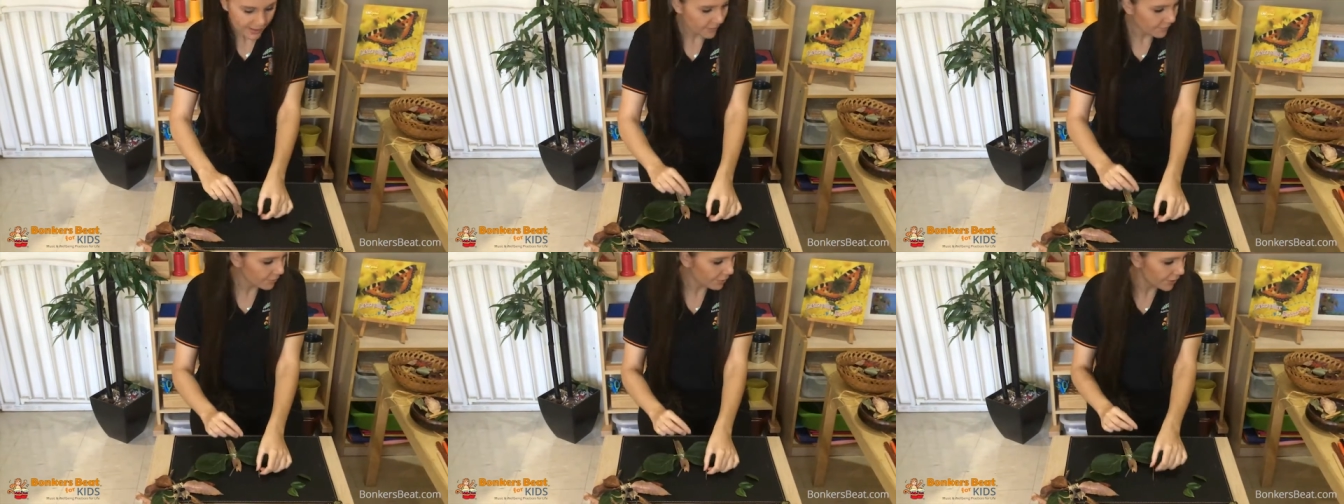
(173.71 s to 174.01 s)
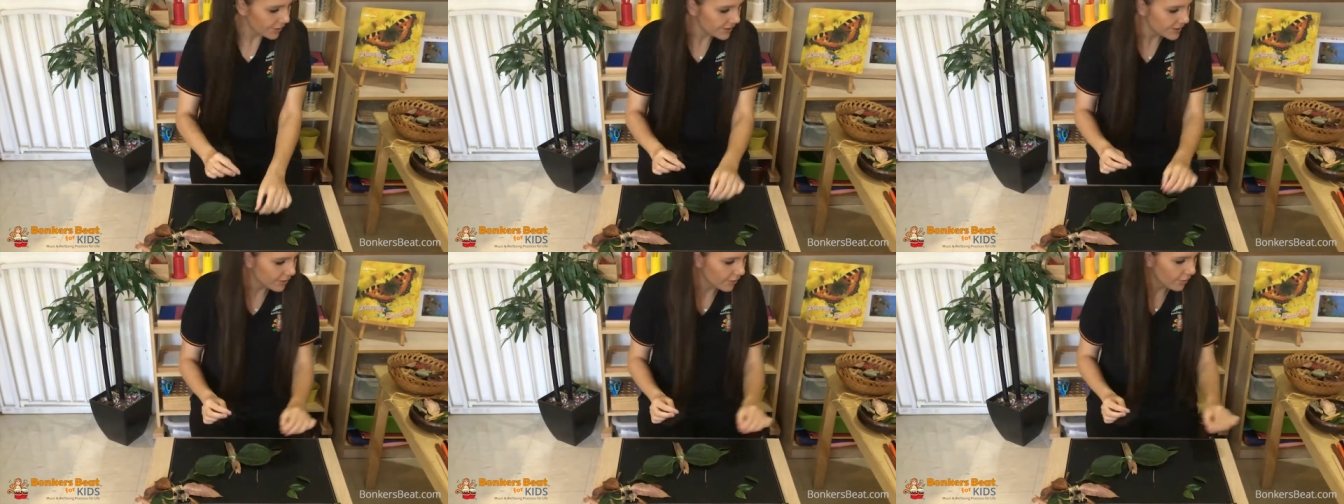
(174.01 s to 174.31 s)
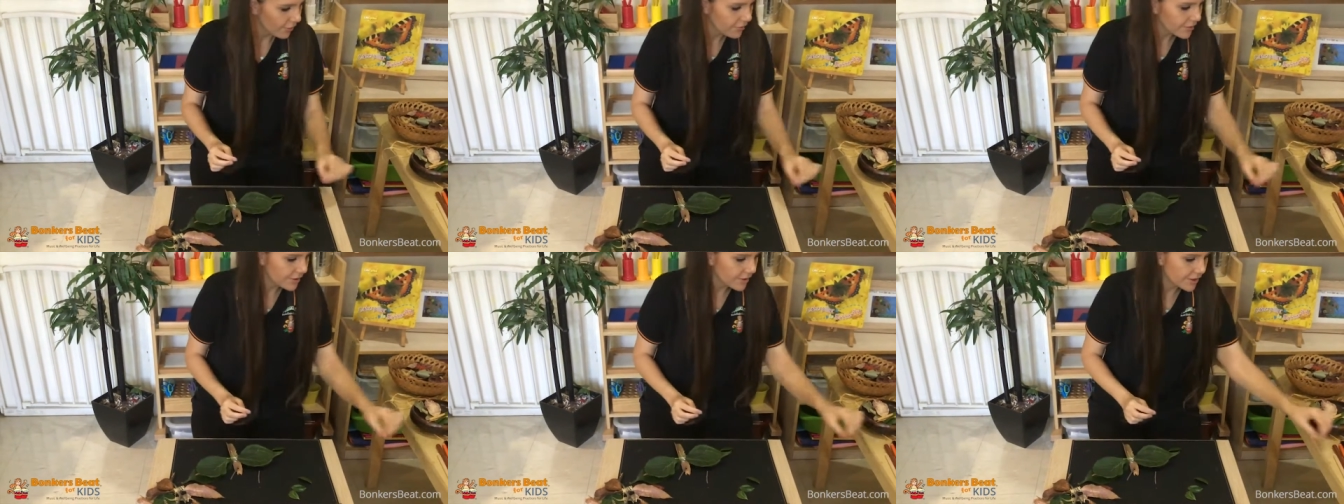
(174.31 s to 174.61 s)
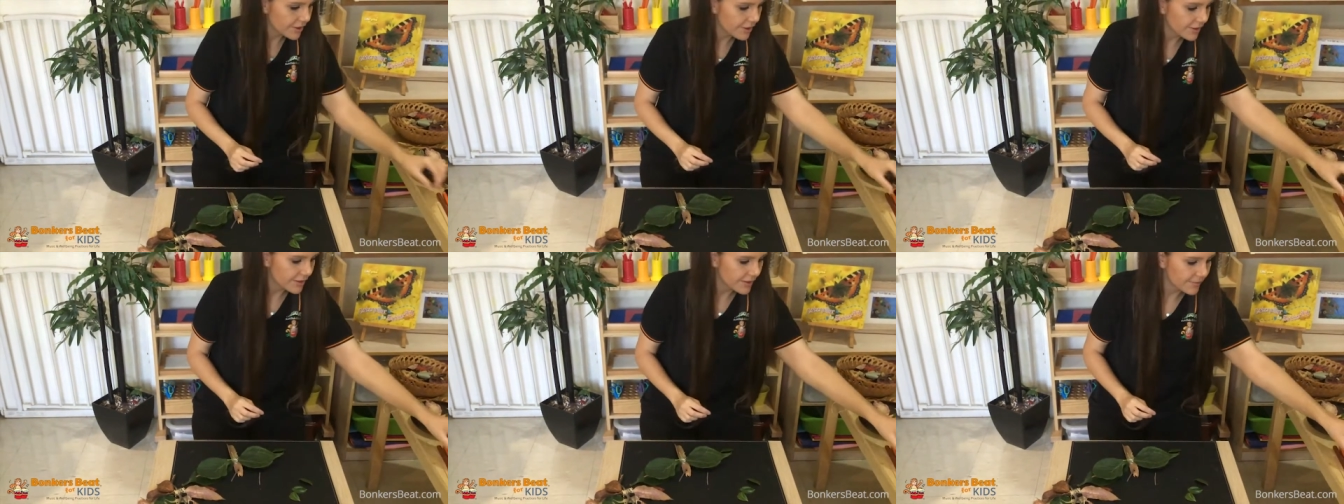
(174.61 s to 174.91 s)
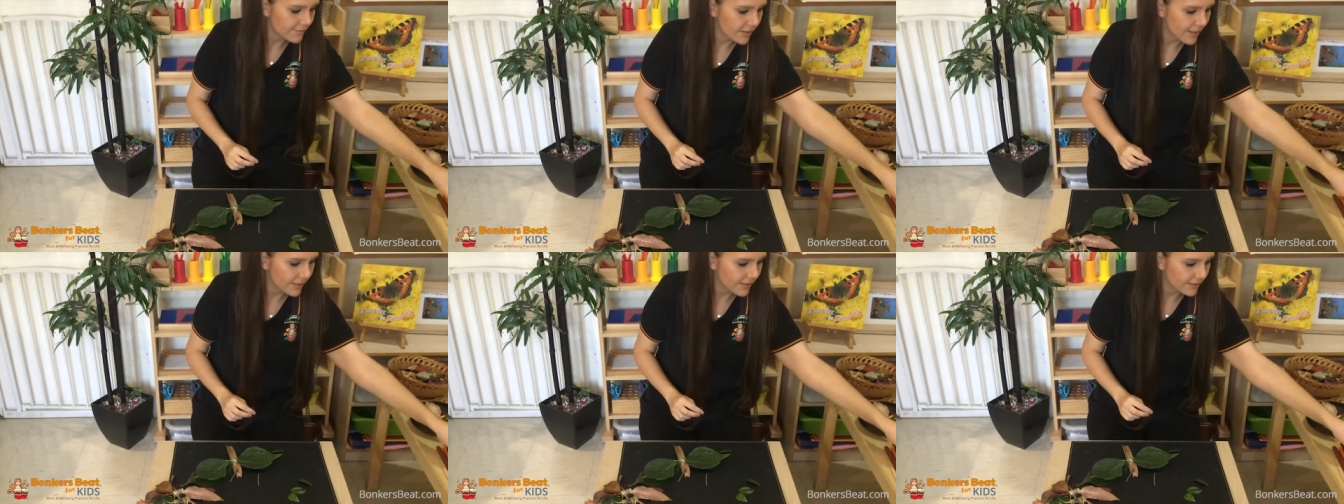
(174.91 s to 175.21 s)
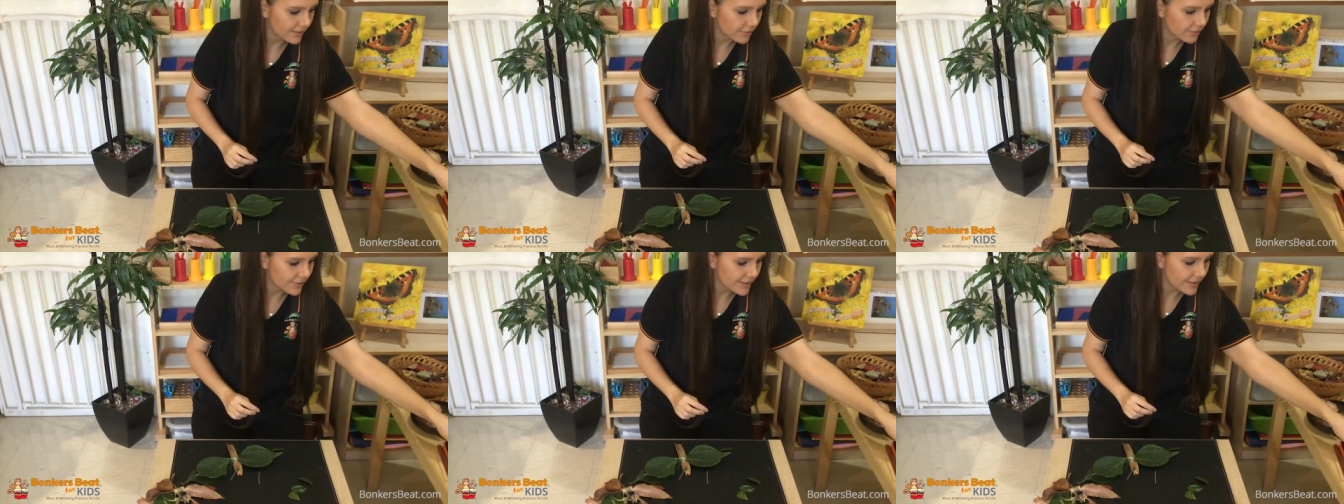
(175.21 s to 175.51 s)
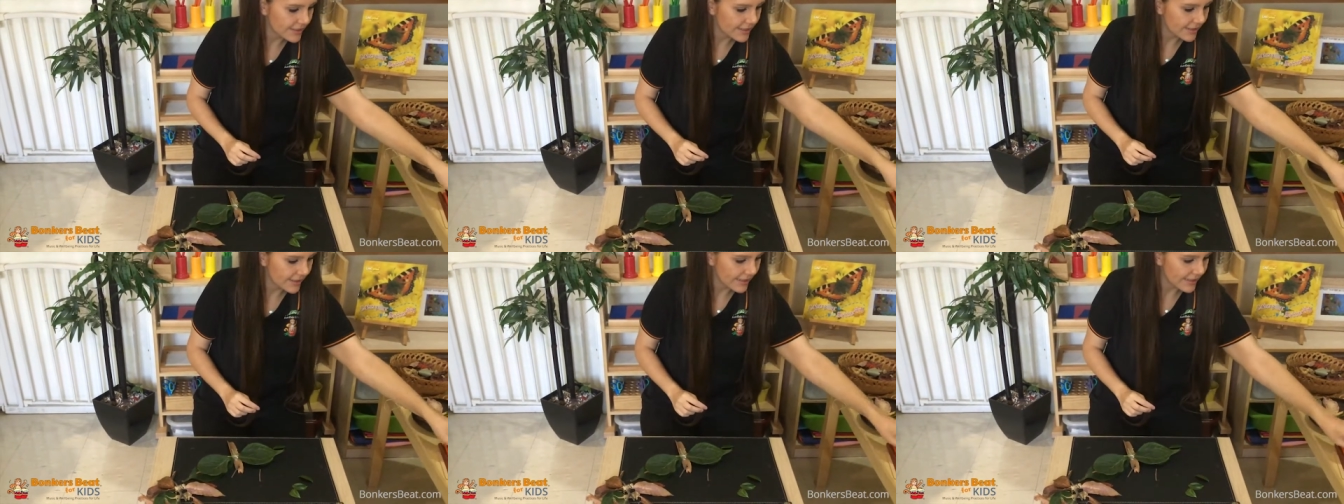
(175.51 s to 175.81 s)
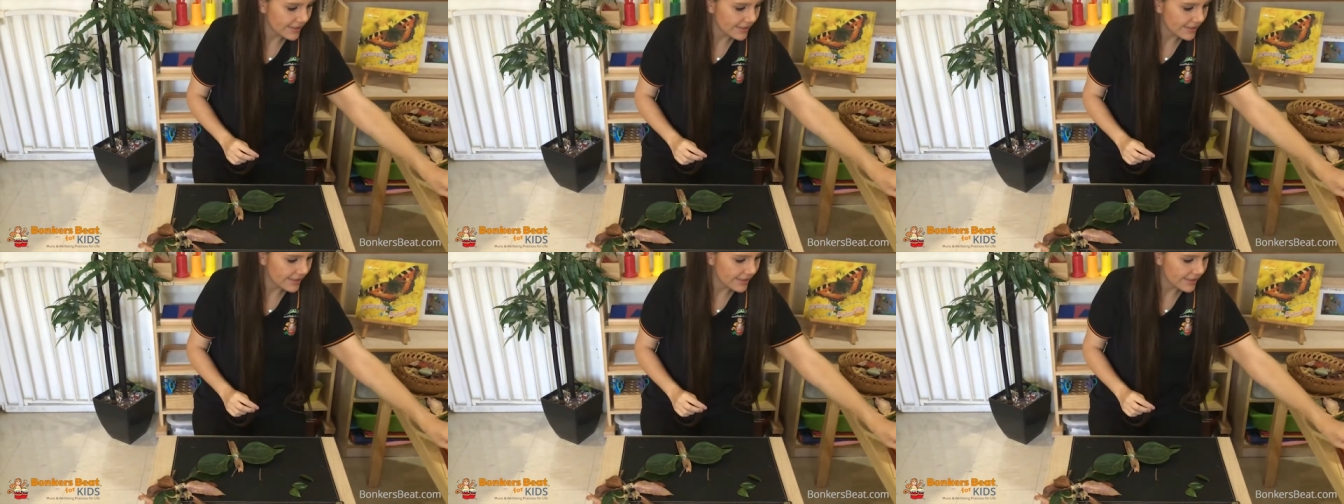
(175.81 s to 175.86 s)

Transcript: I'm going to also use my little sticky